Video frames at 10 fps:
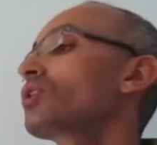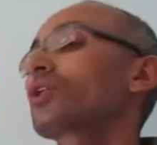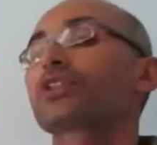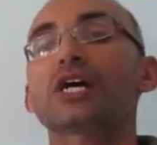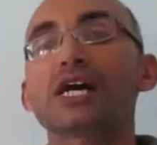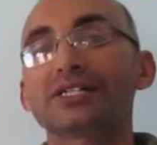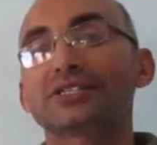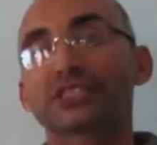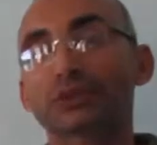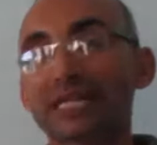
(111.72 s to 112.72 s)
the
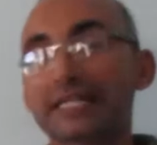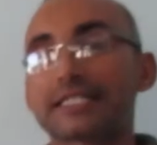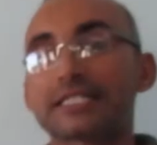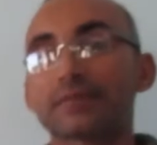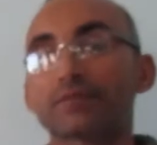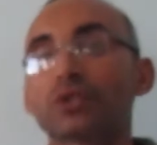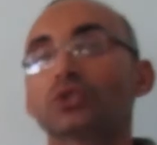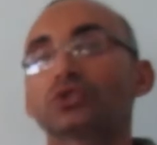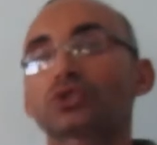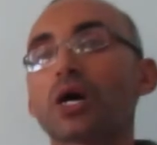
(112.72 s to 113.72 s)
student's
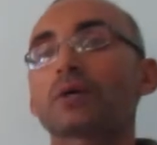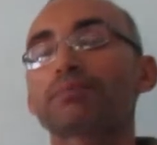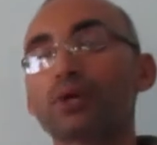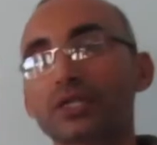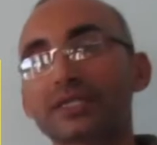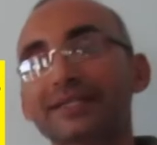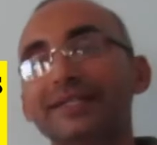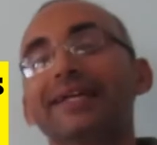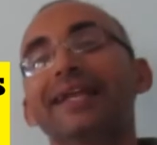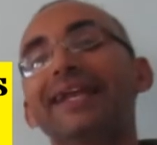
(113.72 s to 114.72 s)
torn book
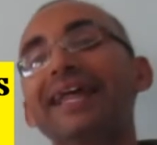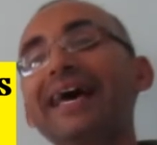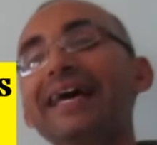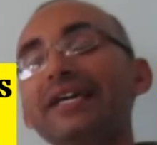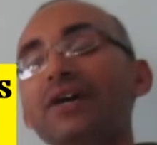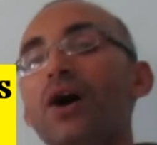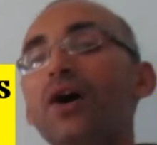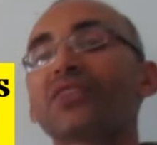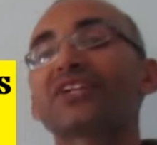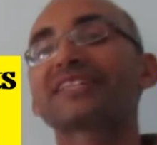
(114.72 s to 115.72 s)
lay
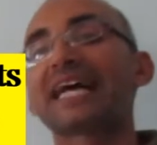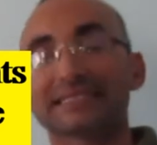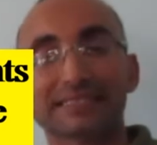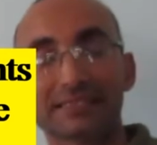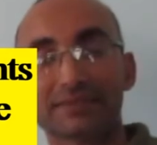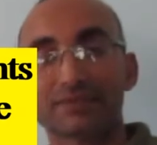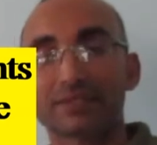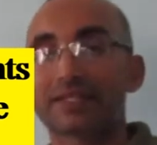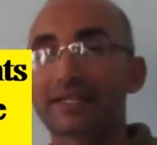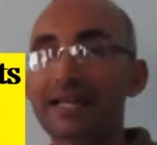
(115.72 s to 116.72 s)
on the desk.
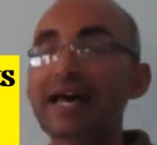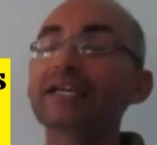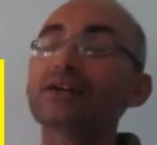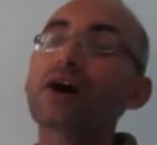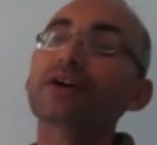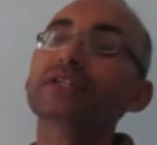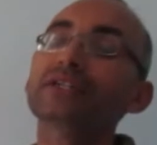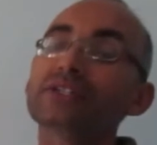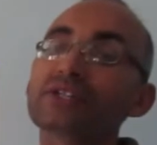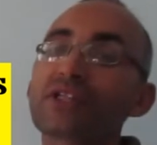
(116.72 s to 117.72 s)
Lay
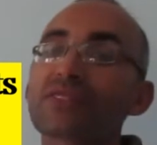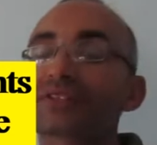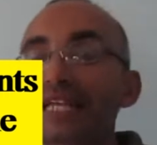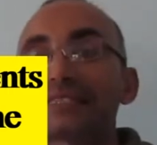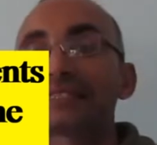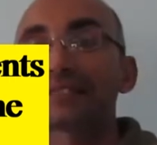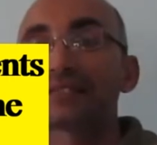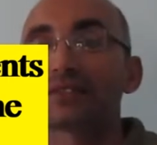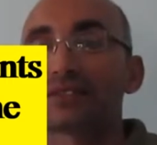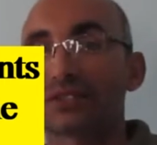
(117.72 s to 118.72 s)
on the desk.
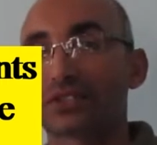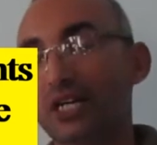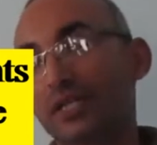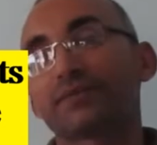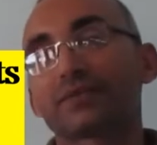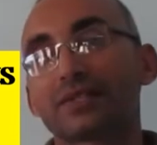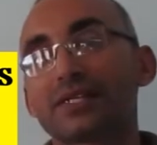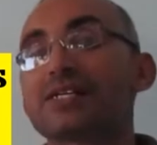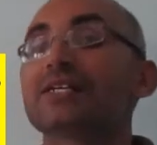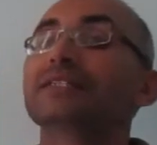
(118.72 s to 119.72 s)
Good.
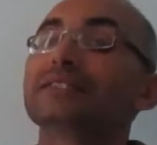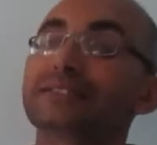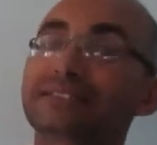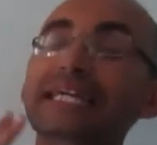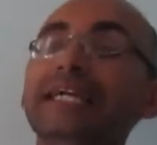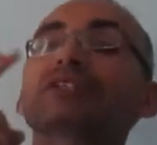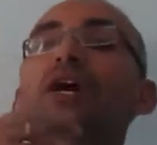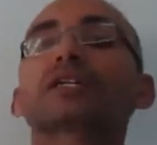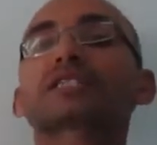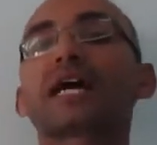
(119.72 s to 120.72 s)
Second
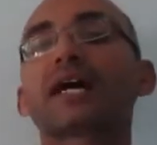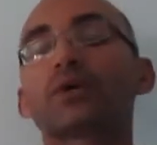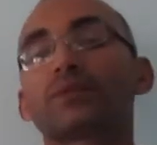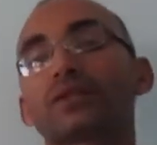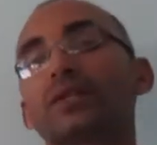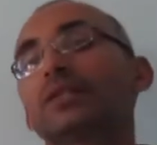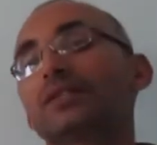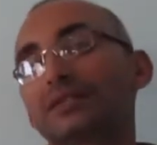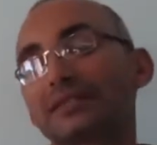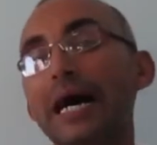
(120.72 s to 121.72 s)
also
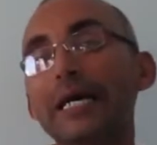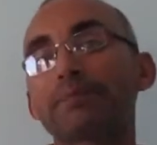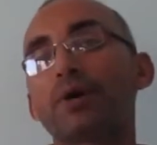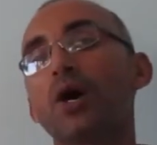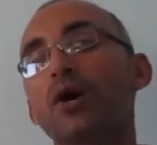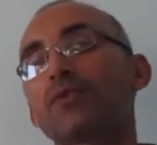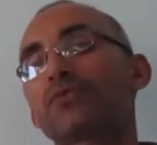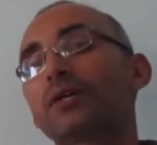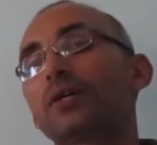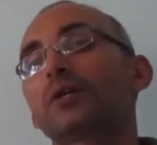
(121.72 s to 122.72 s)
type
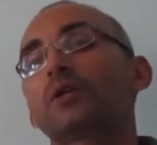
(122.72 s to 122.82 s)
of